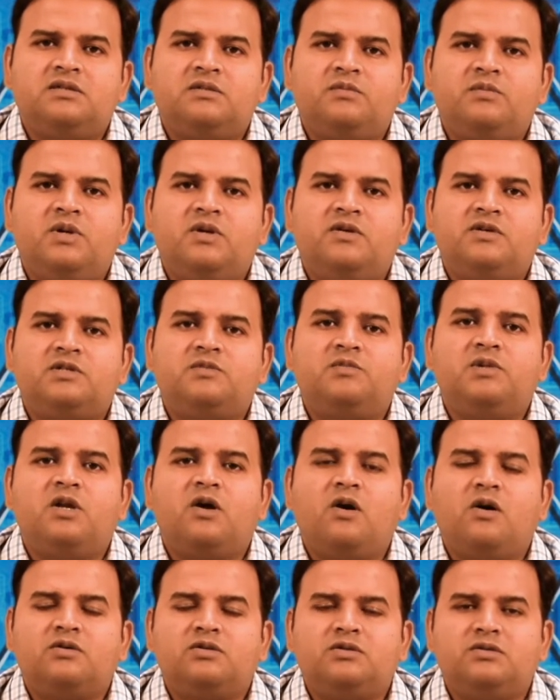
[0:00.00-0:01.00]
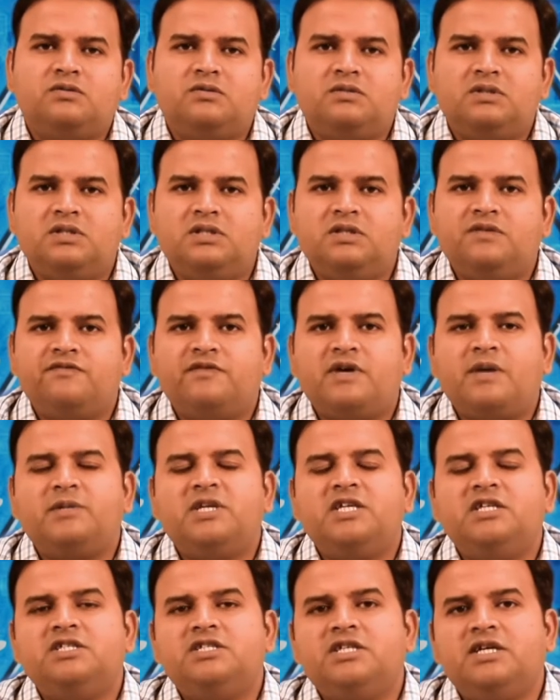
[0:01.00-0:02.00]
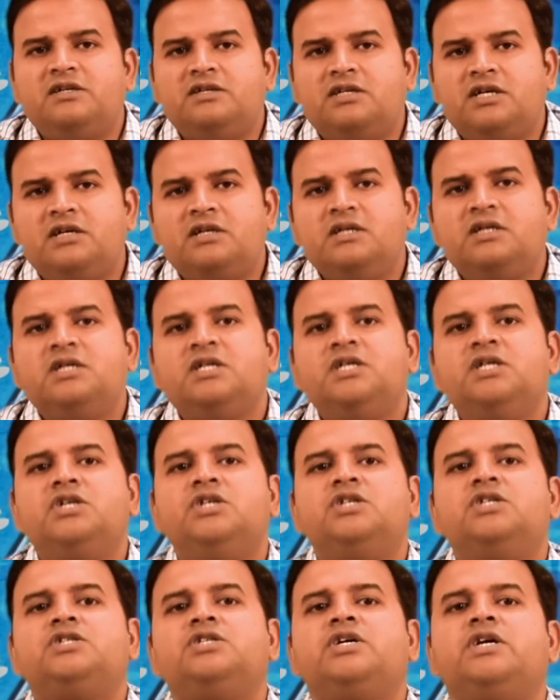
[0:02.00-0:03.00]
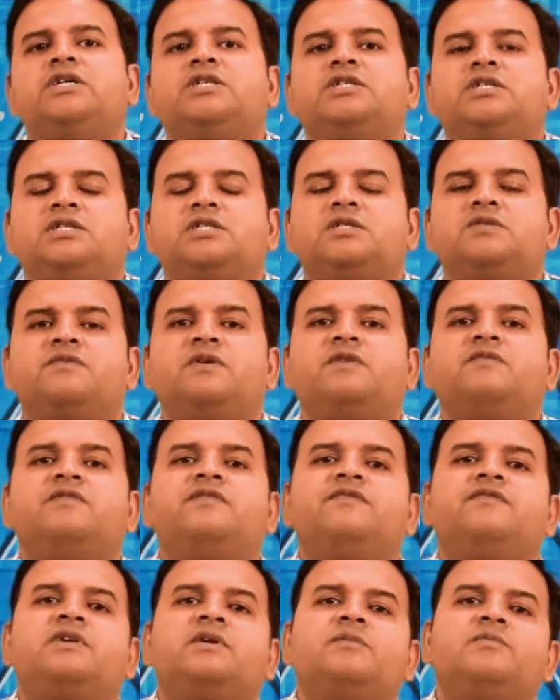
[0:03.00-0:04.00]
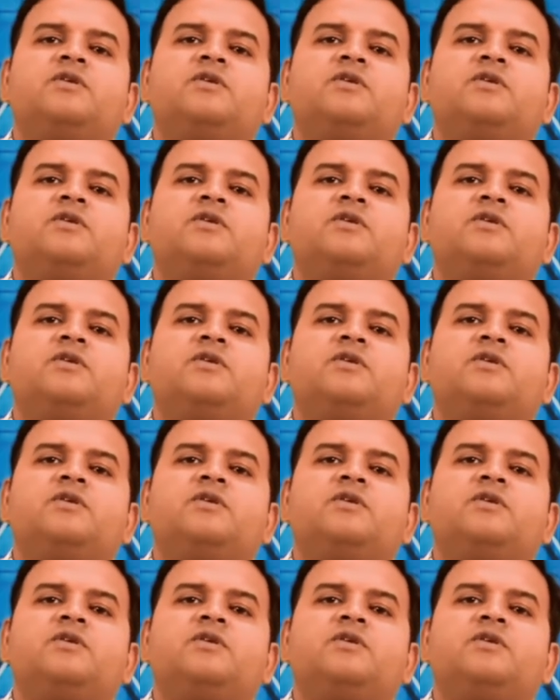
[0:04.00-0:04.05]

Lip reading: which belong to the feminine gender changes when we frame the